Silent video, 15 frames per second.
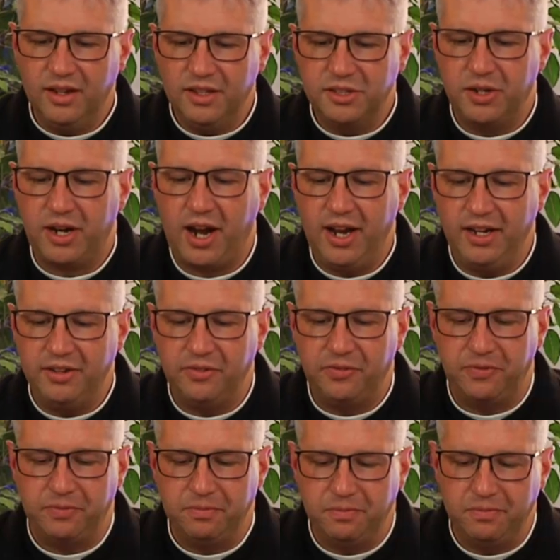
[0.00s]
So I kind
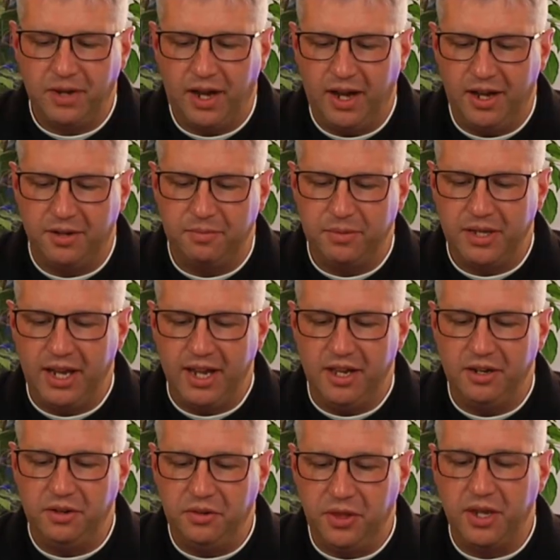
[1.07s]
of
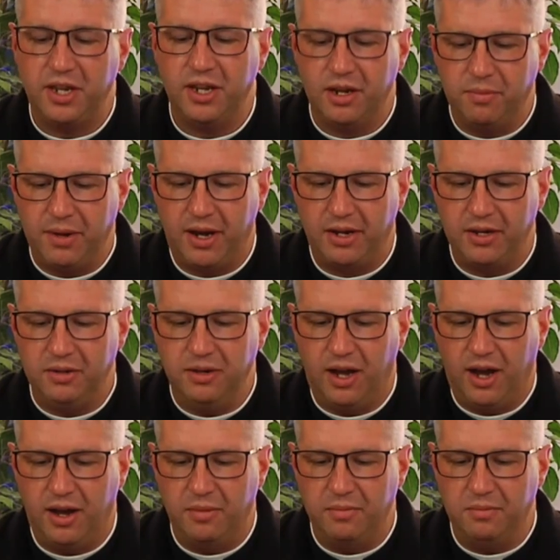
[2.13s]
began thinking about it
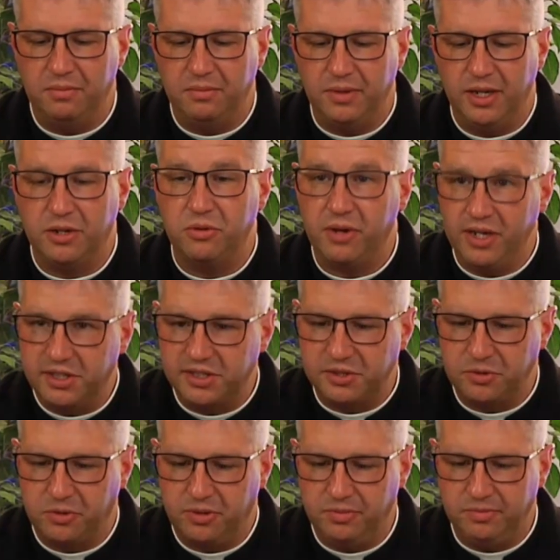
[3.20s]
in grade
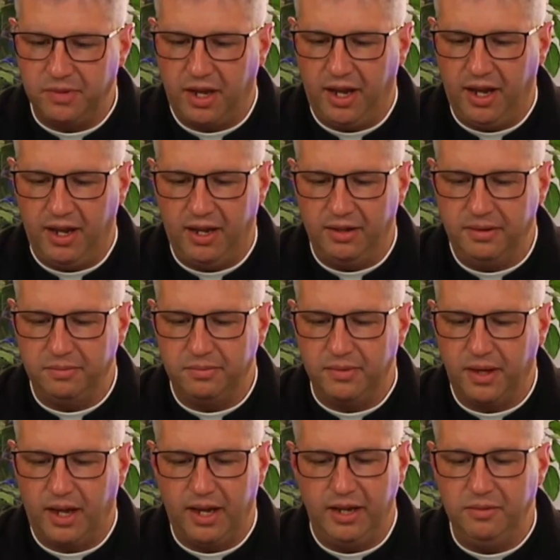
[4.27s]
school. I'm
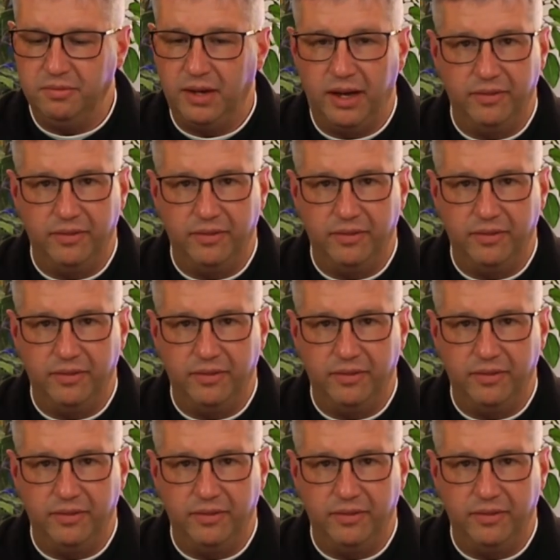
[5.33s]
a